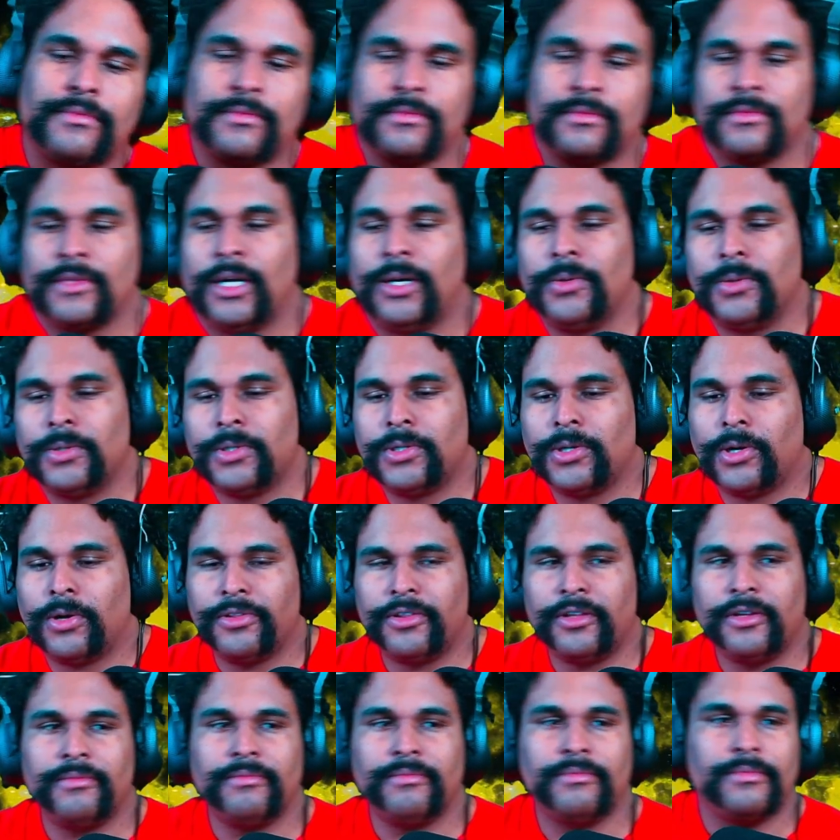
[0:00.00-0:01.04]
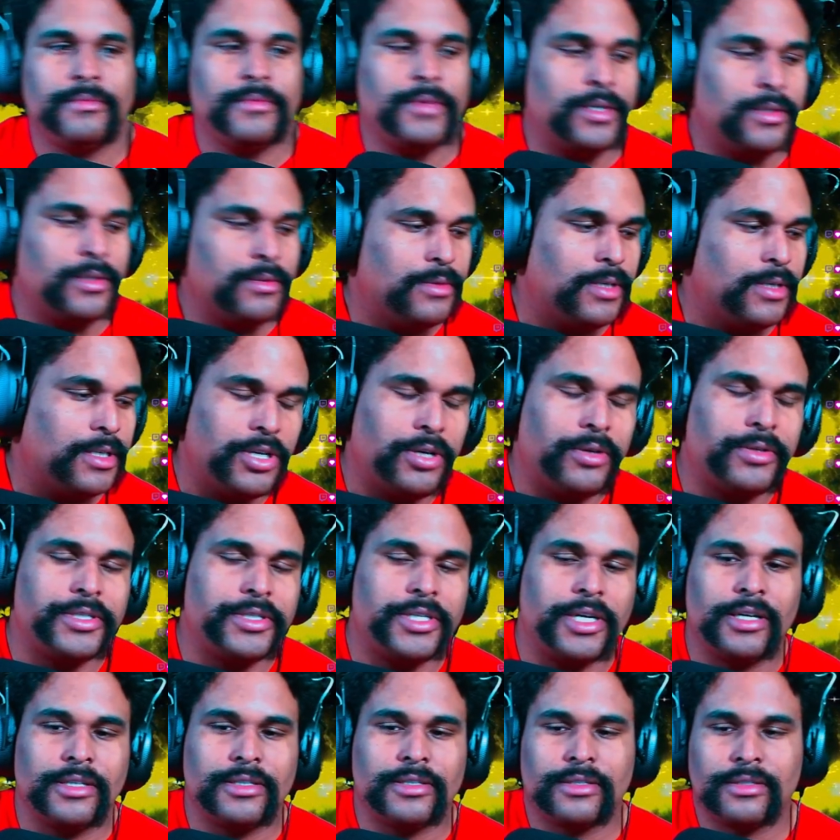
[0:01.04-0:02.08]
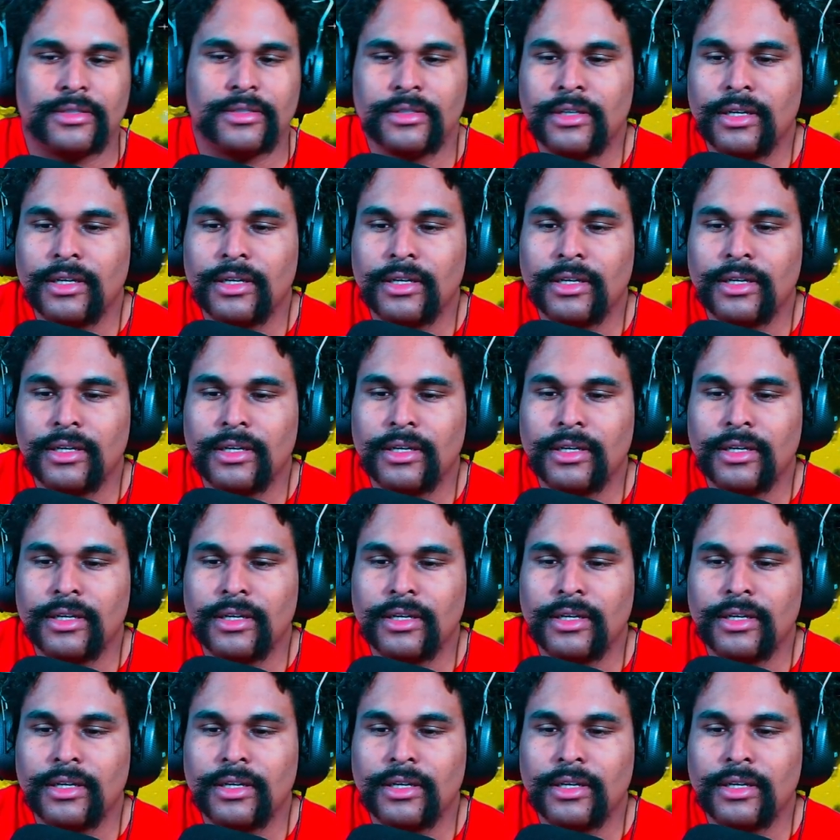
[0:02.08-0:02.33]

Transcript: I would call them adult tots.